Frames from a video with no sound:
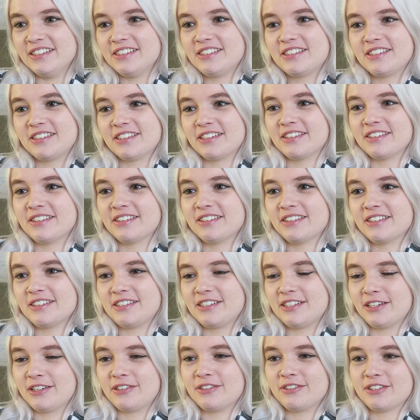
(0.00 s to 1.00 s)
he's uh,
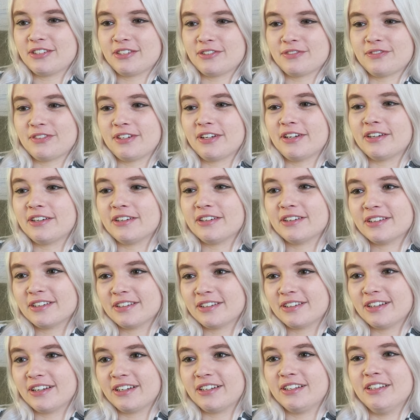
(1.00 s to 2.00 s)
ja Javert
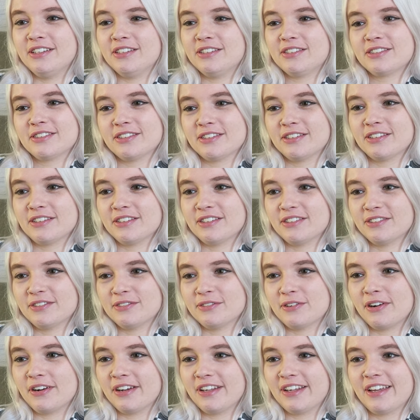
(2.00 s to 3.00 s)
and he's uh,
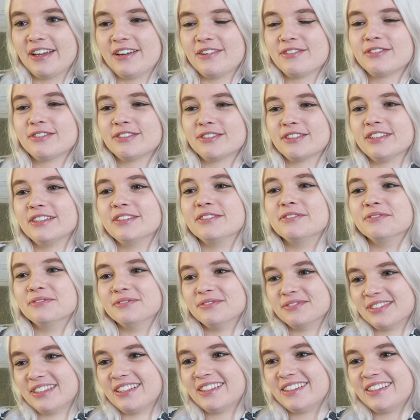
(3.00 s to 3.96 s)
running after him.